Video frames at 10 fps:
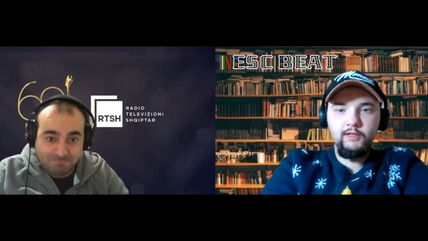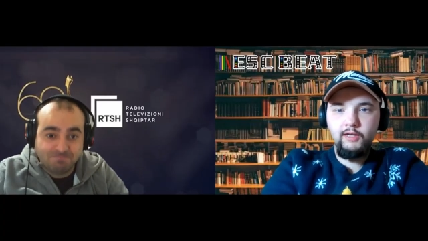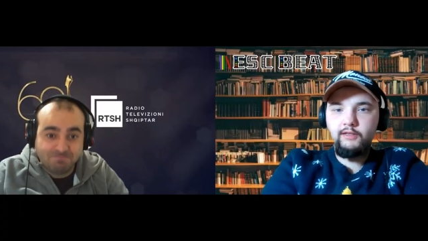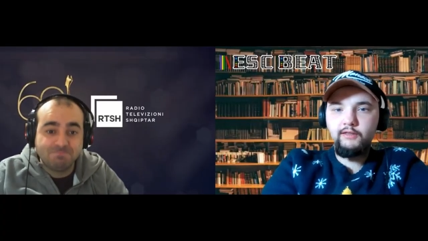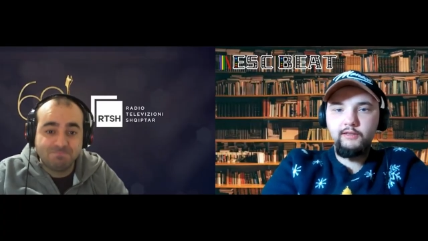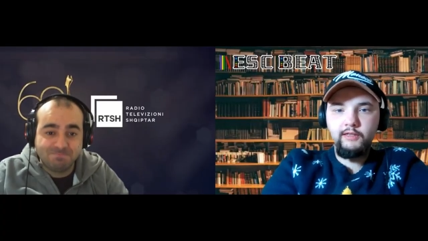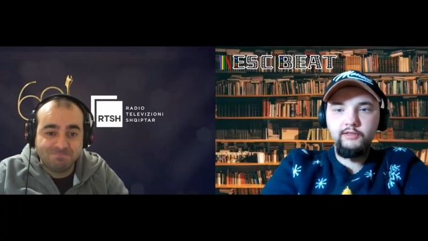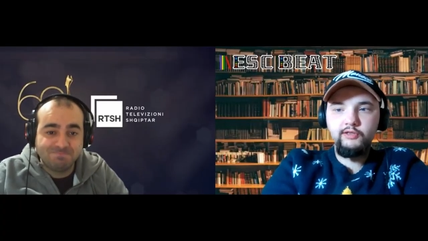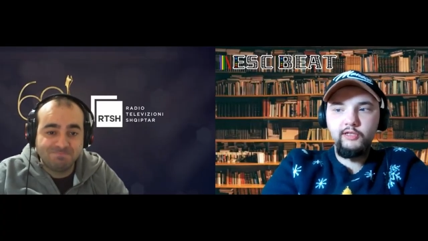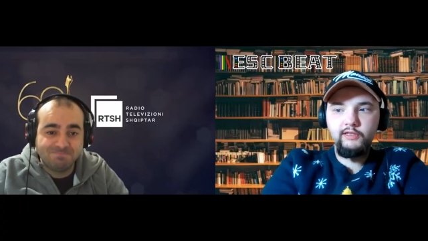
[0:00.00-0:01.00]
Speaker 1: I
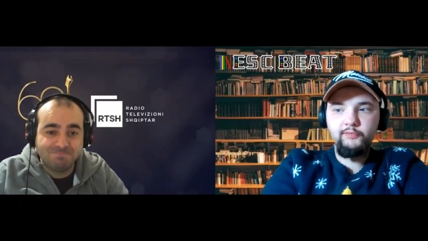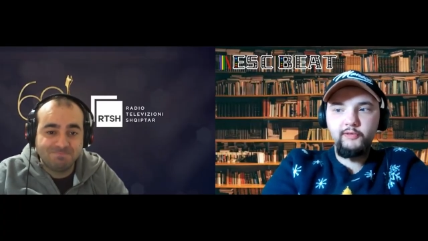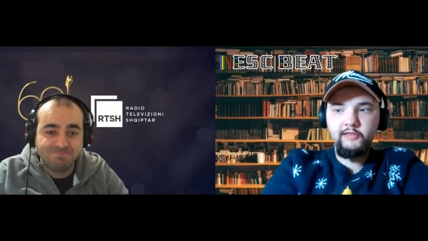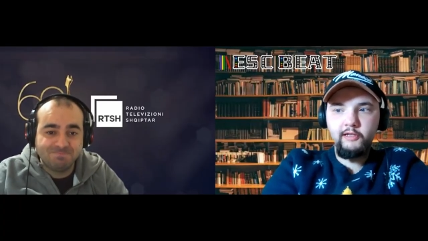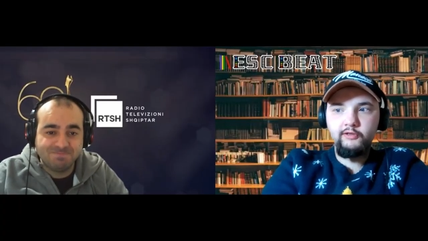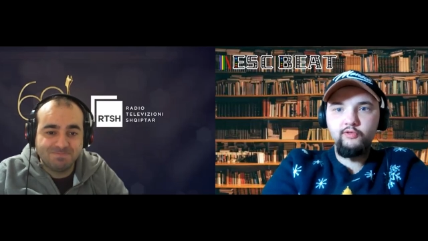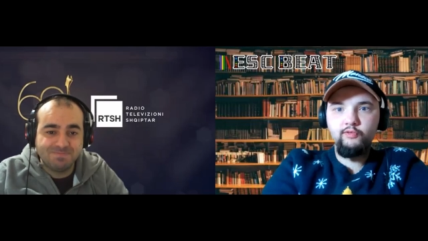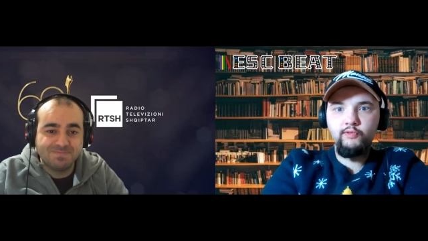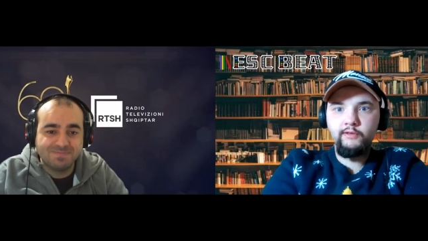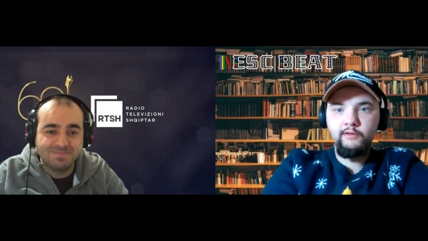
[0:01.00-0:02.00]
think she's a
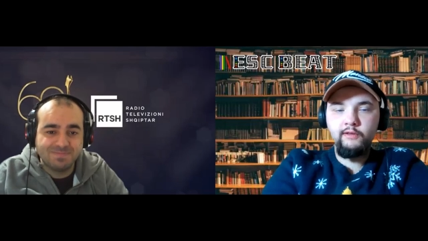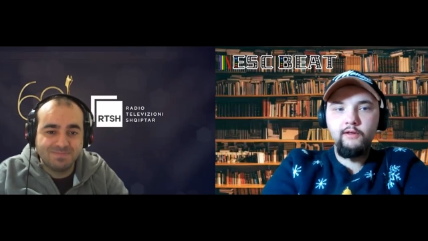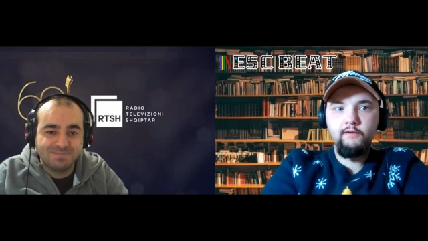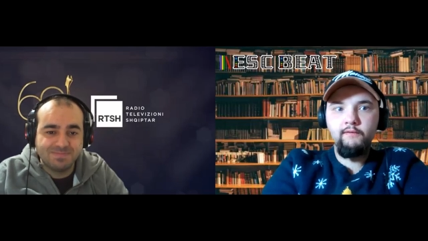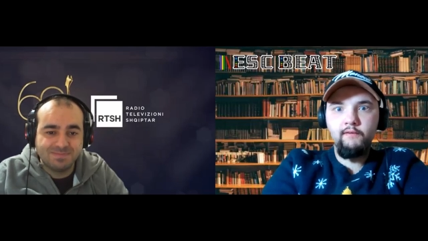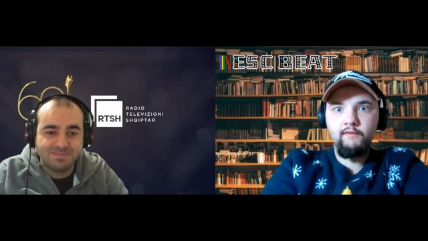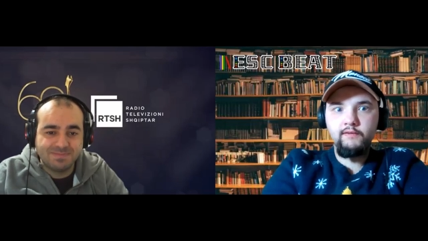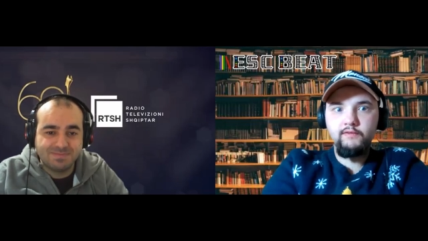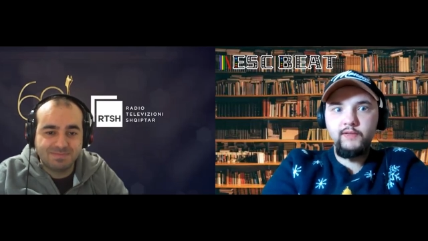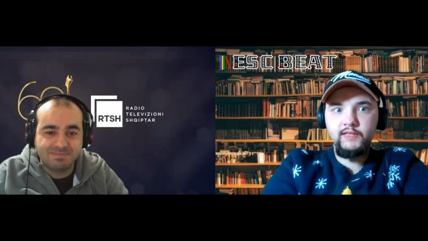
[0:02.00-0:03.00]
potential winner of
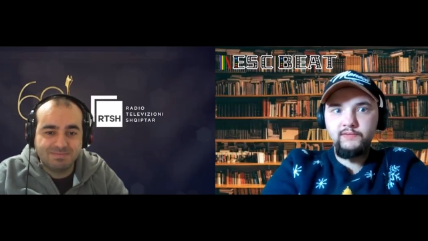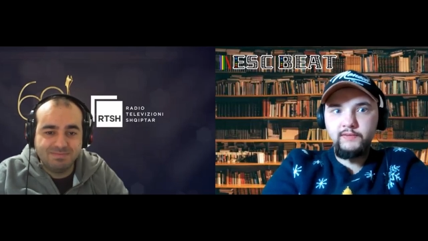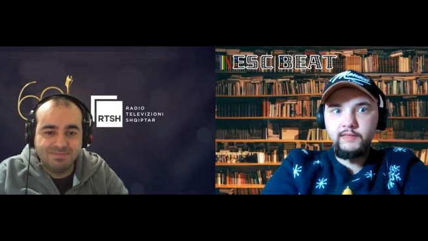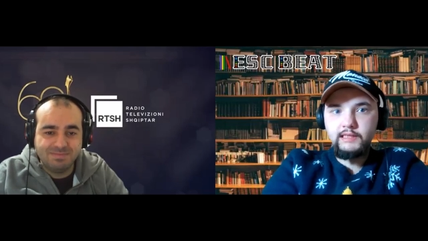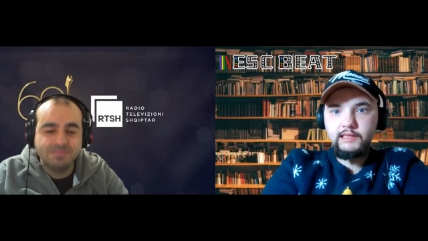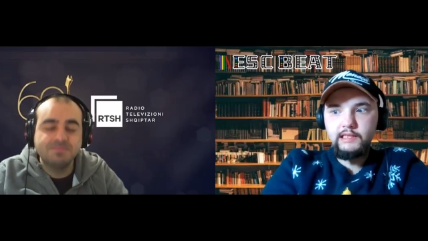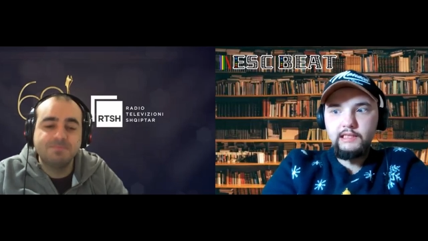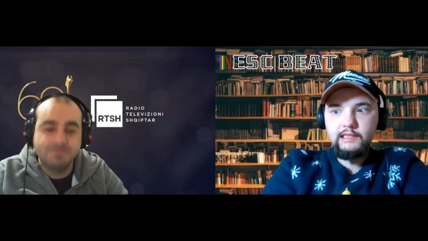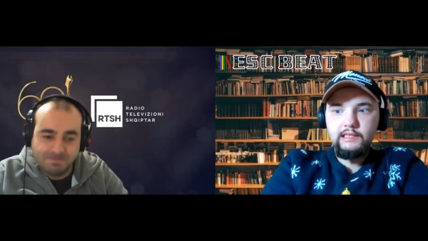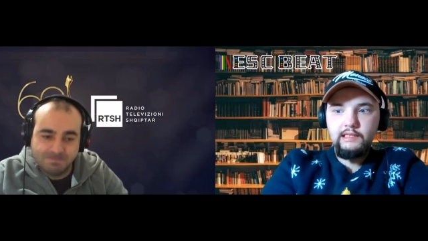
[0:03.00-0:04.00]
this festival.
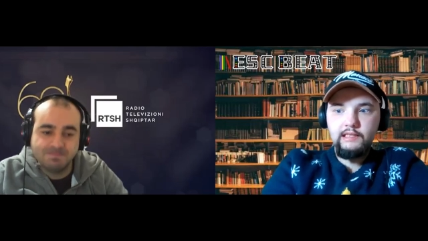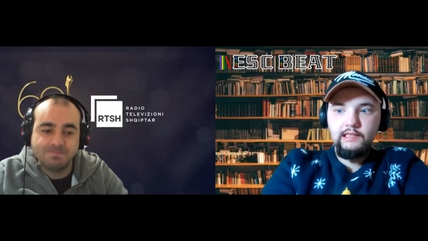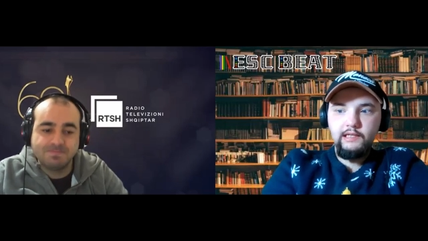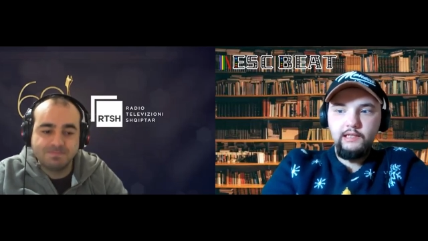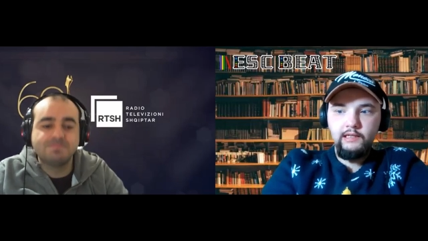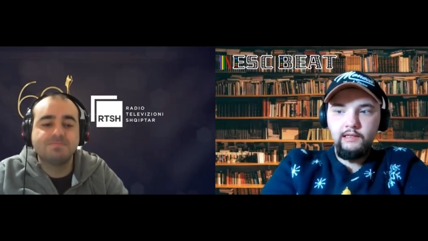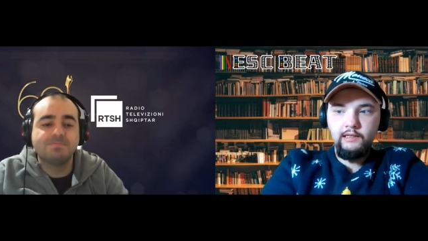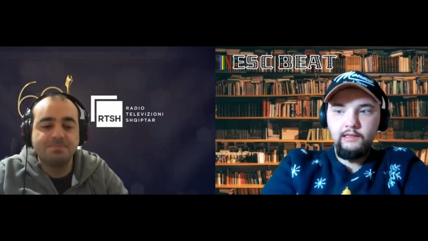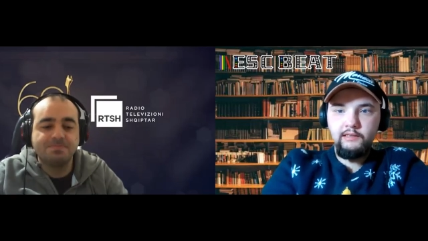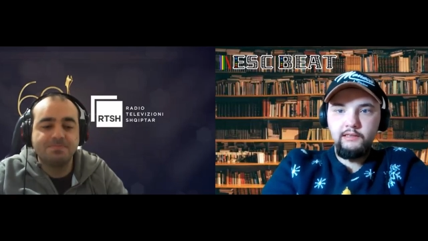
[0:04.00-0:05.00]

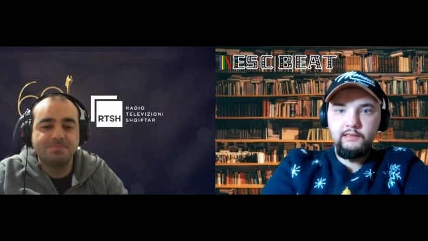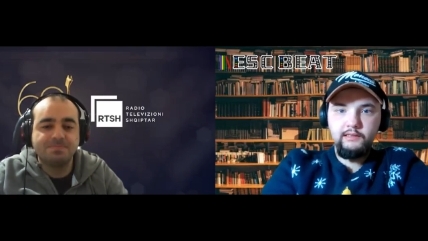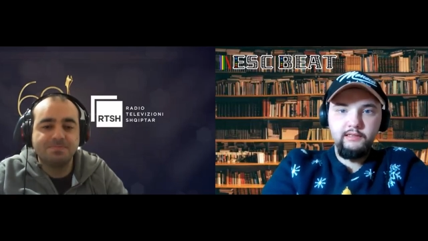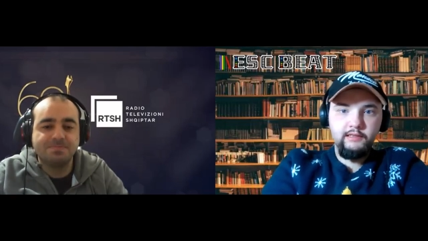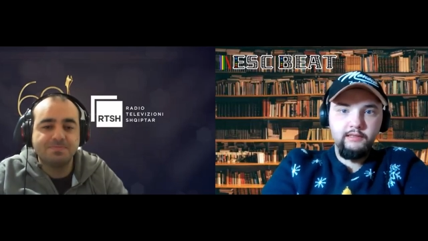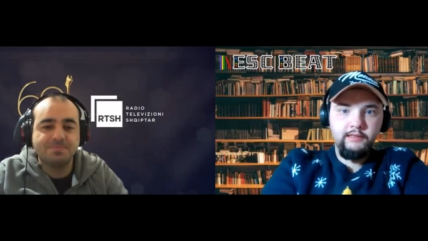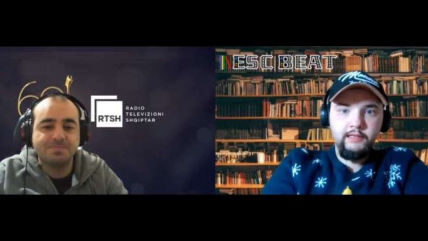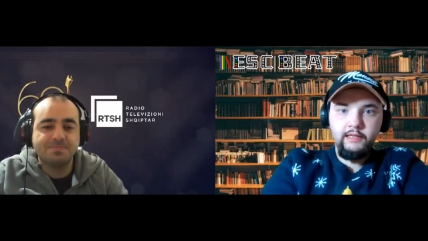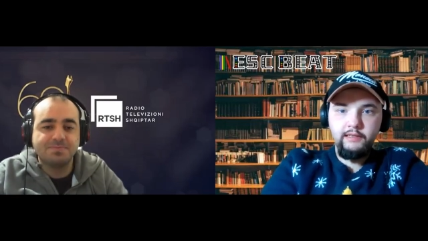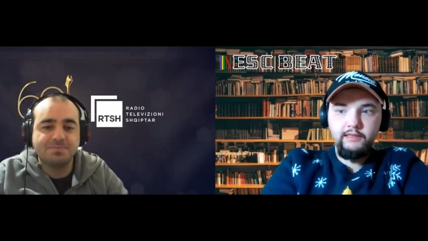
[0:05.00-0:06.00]

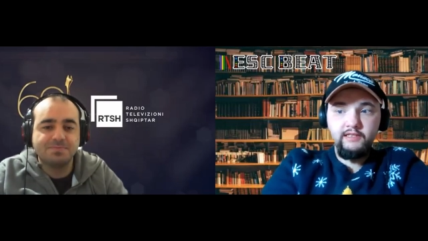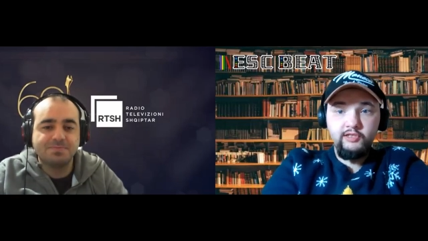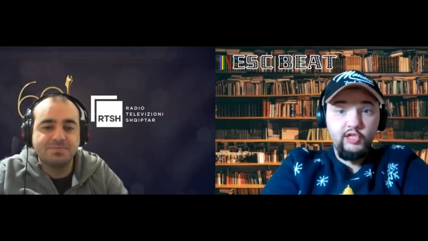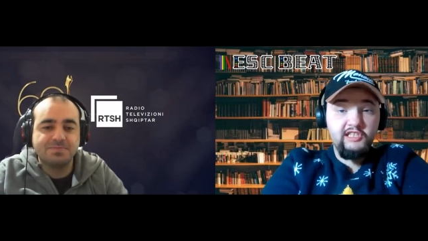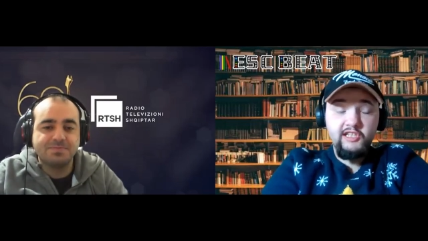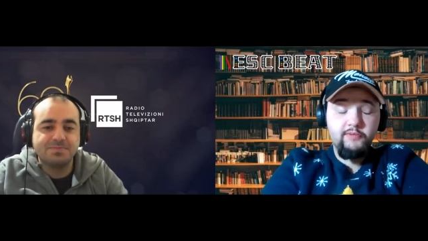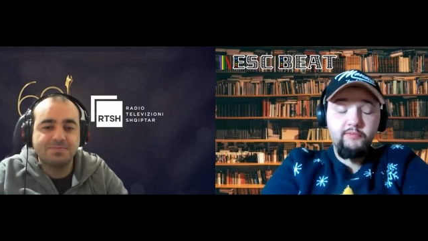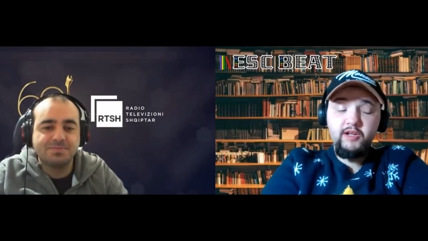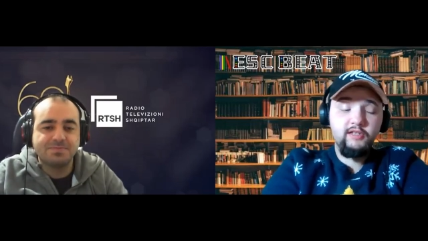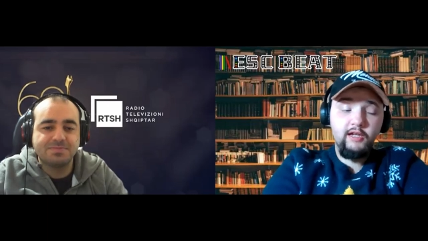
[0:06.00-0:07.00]
Yeah, she's not
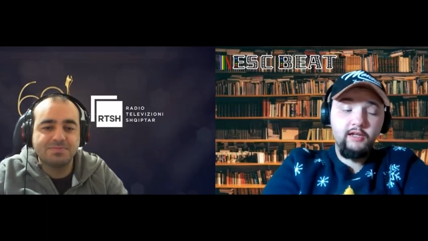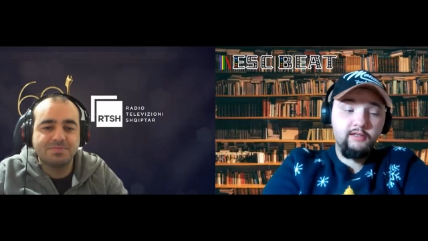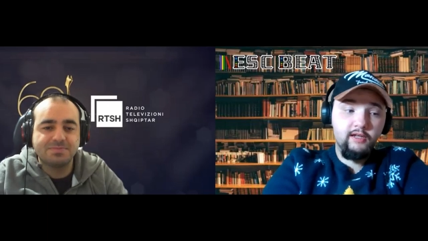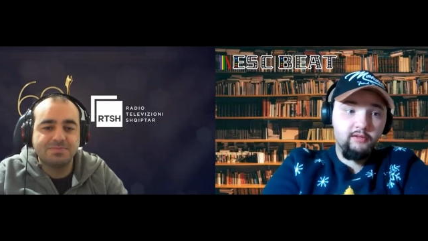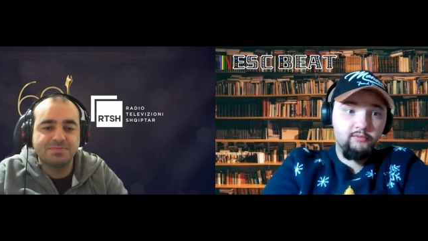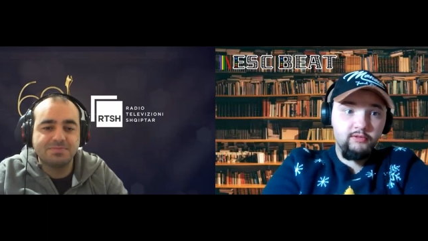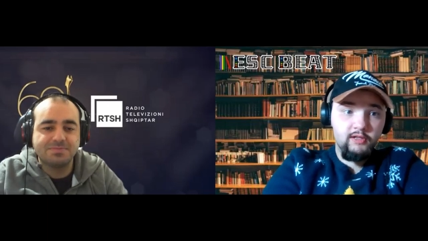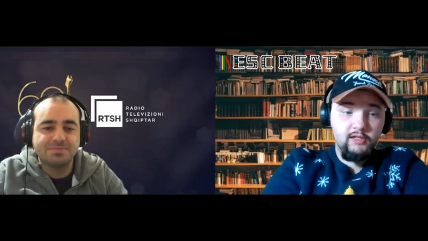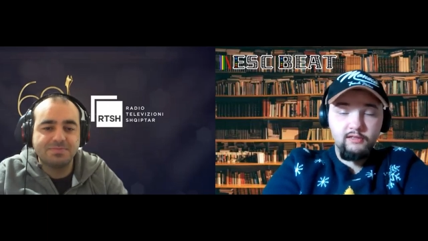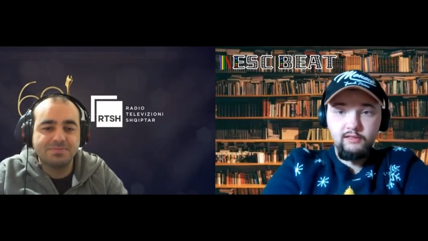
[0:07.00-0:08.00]
my second
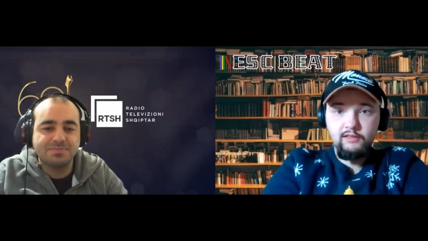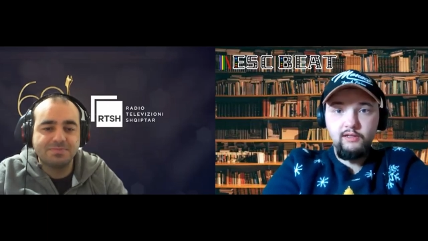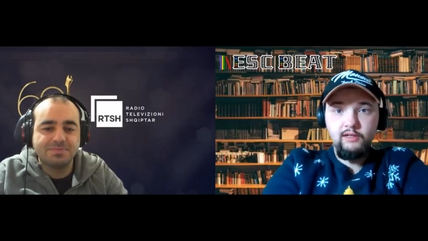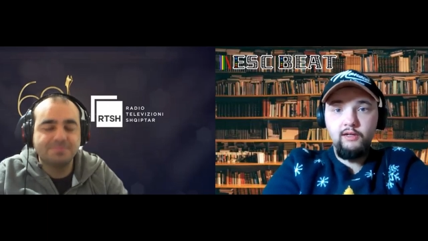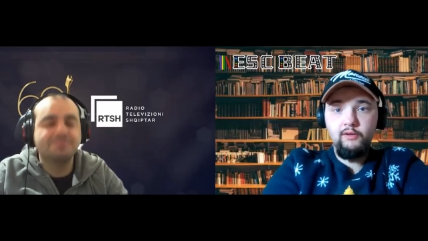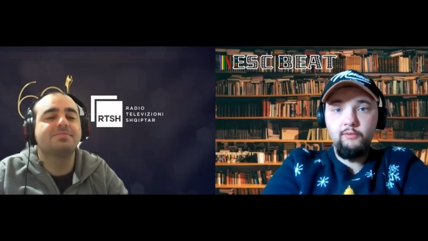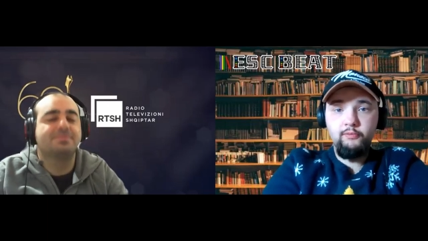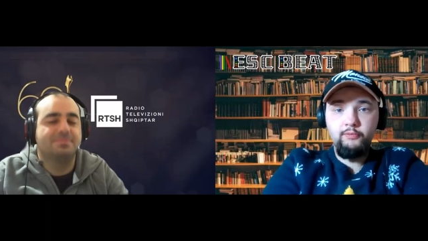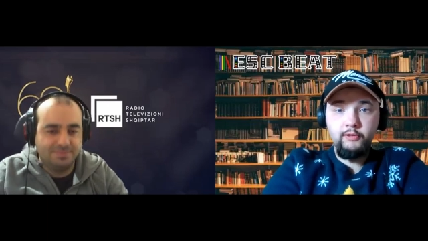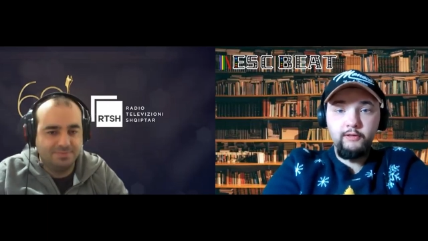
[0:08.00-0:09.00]
place,
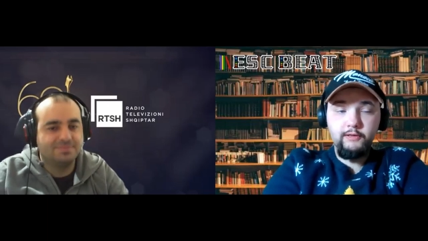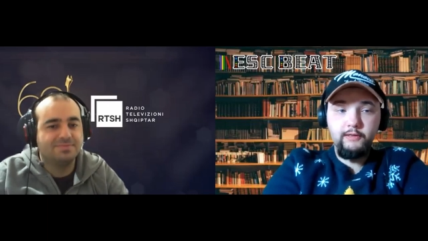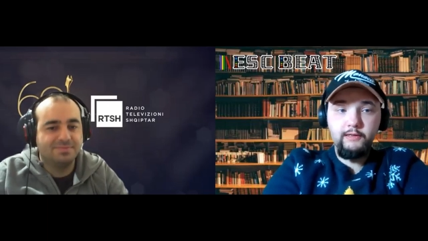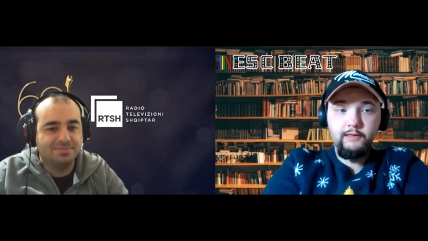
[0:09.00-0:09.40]
but